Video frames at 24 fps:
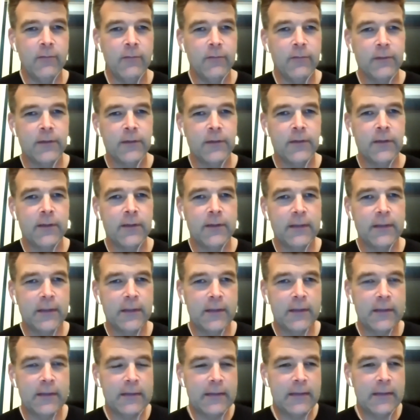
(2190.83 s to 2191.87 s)
So there's
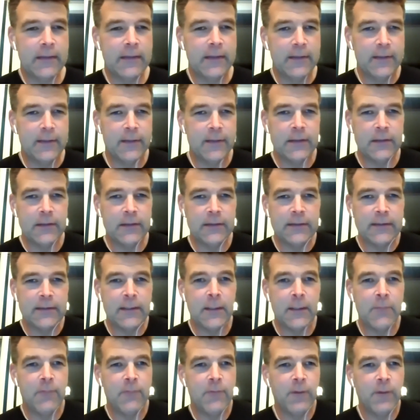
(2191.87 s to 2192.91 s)
a little
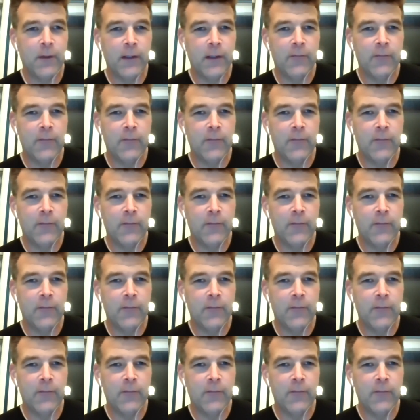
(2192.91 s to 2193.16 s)
tip for you